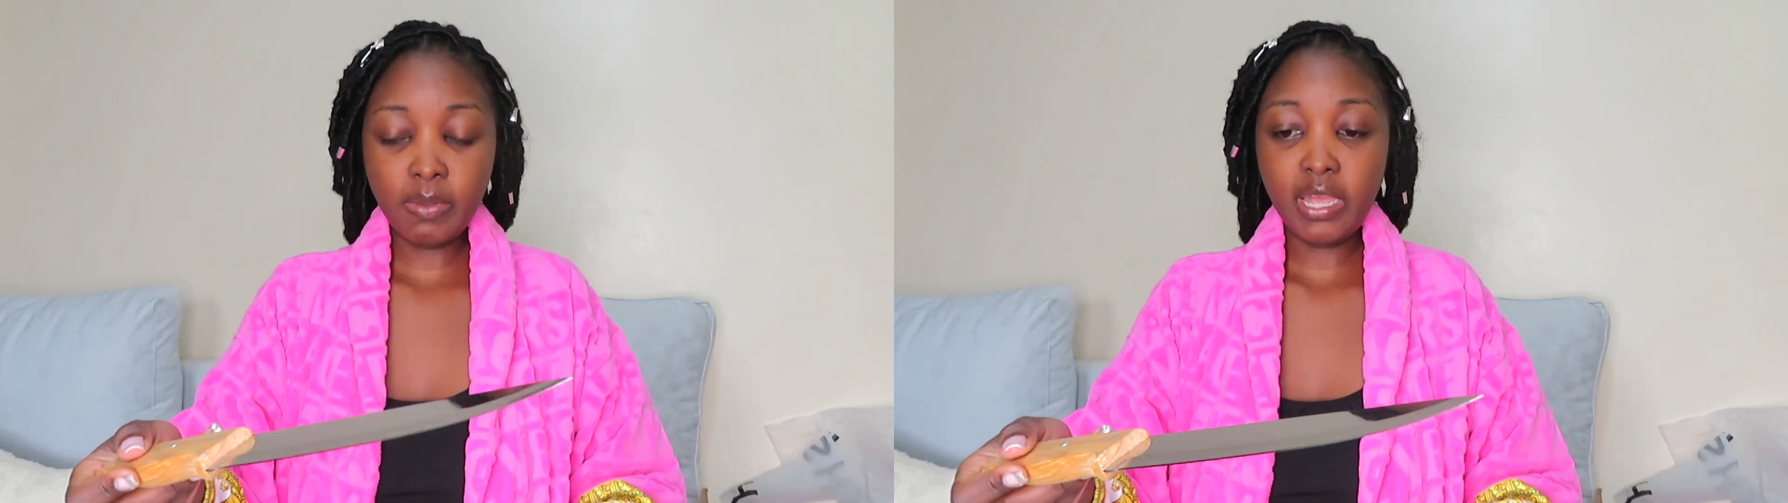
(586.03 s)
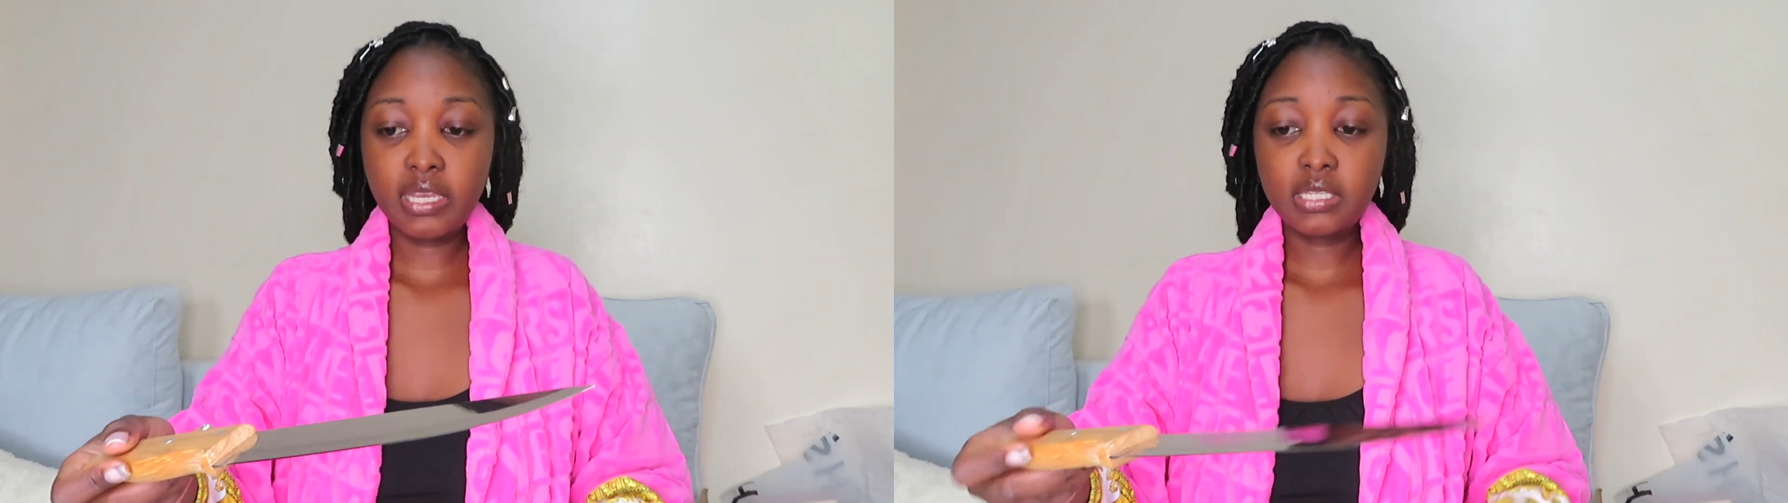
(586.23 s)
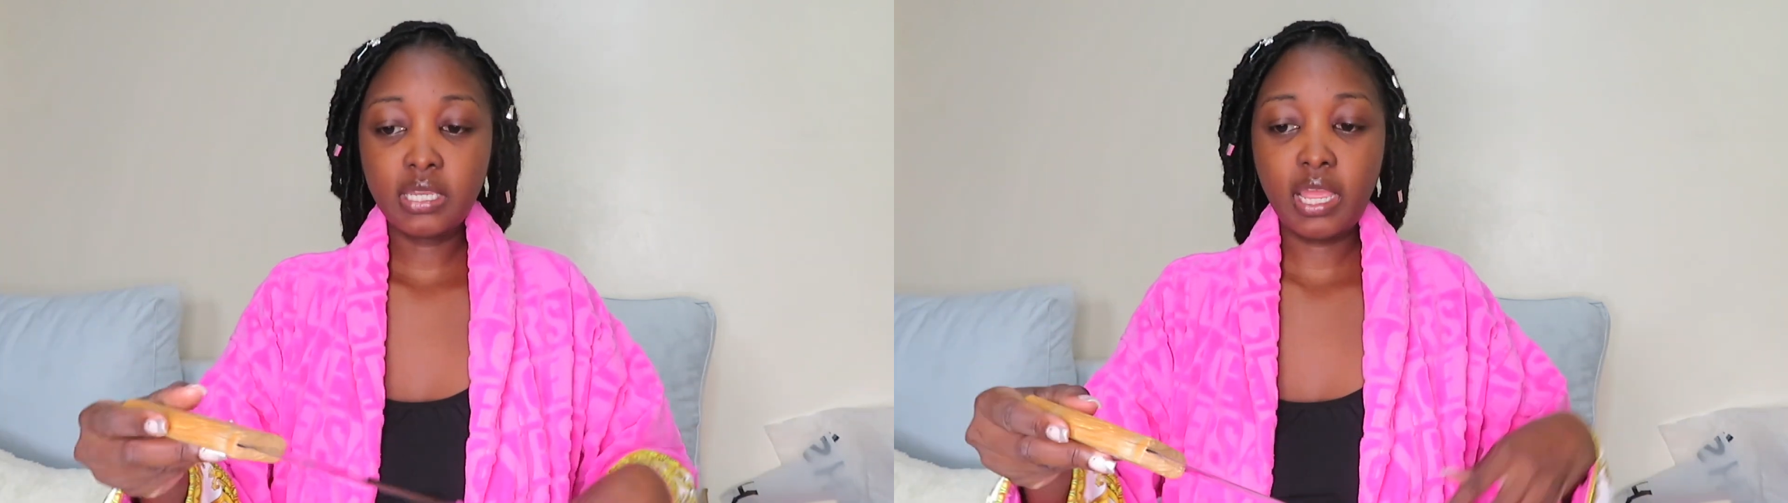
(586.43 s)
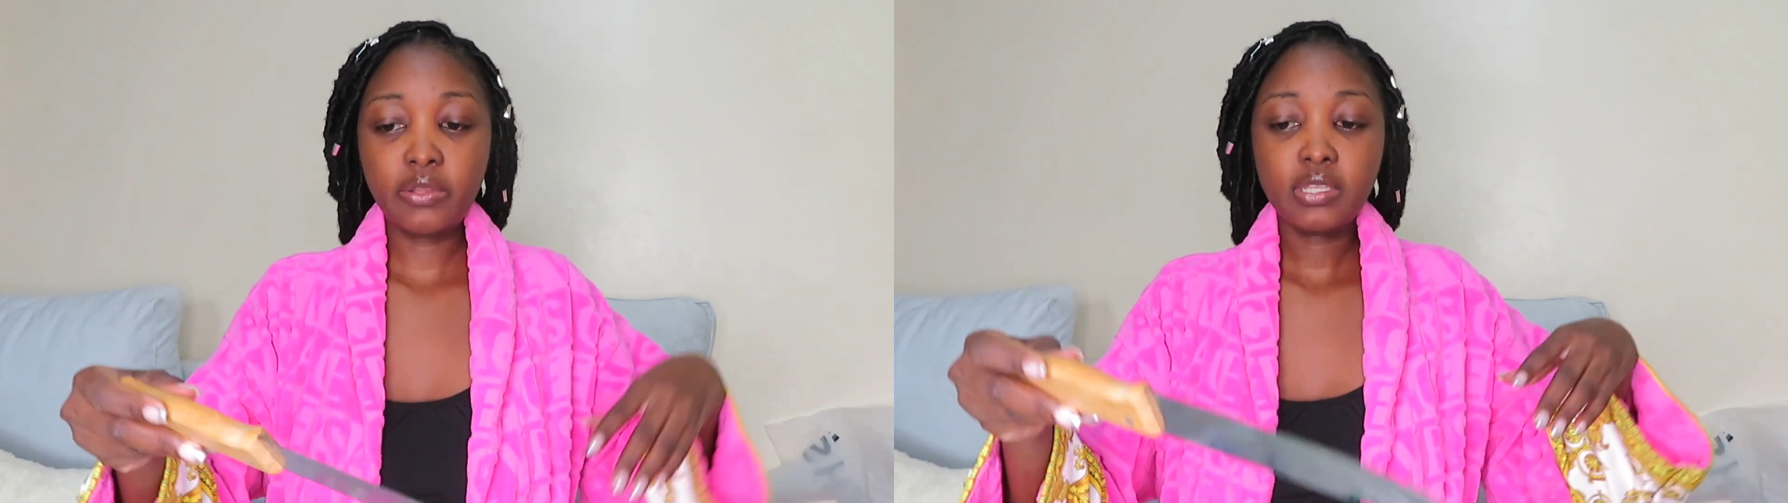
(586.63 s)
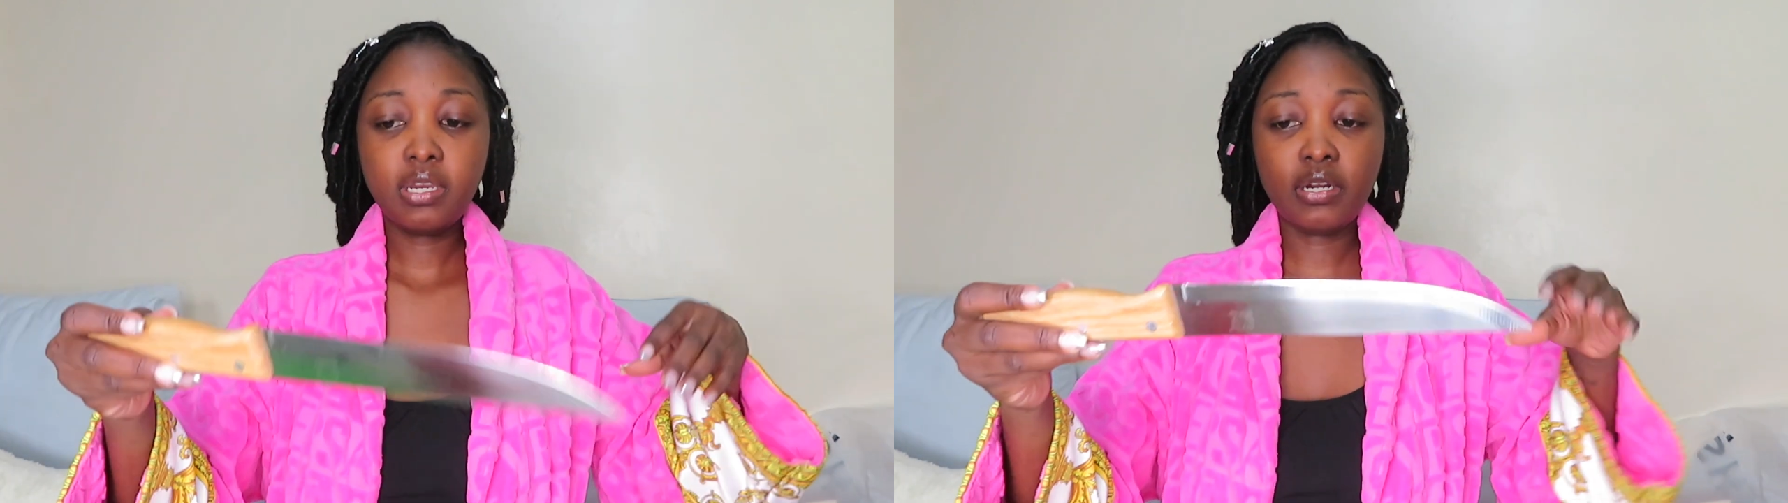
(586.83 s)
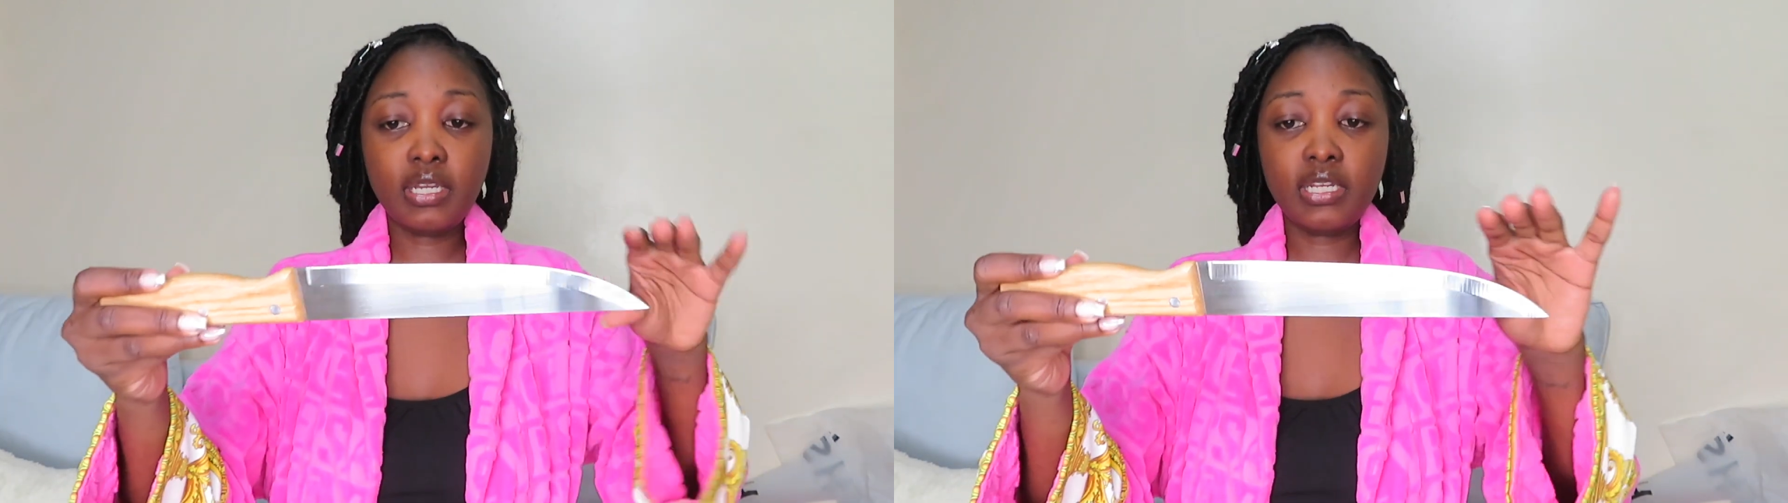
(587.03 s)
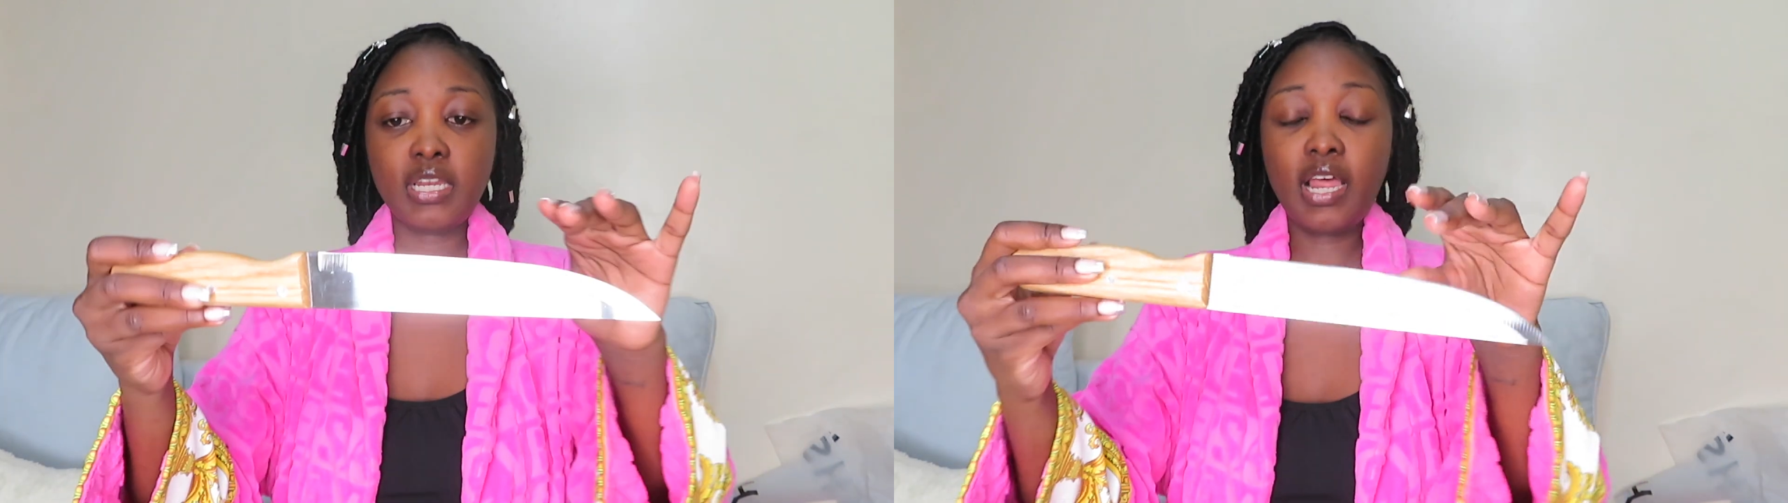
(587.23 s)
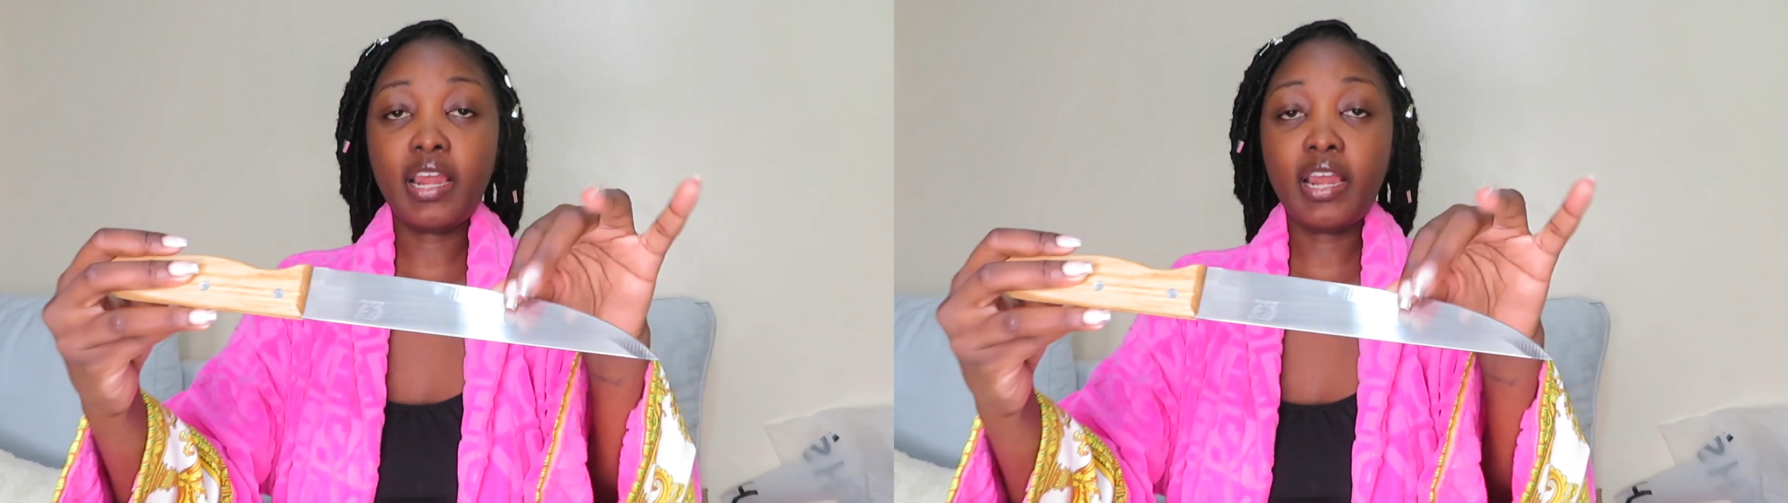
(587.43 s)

but I needed